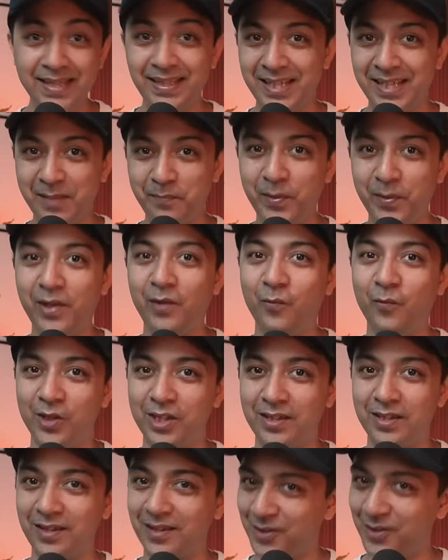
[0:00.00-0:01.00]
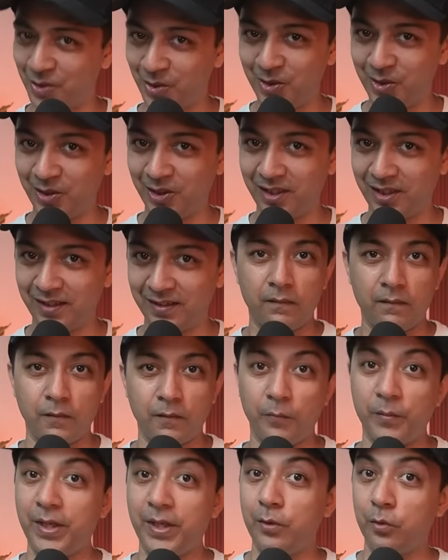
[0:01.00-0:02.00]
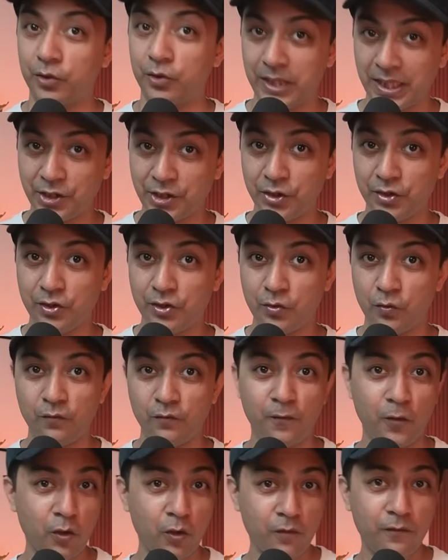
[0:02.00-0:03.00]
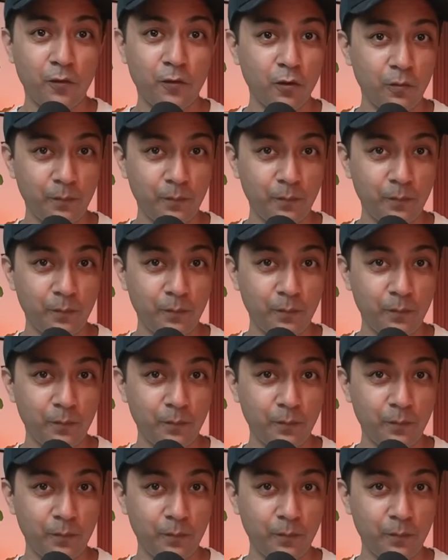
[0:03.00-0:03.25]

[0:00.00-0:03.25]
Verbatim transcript: and keeping visitors hooked. From hero sections to 404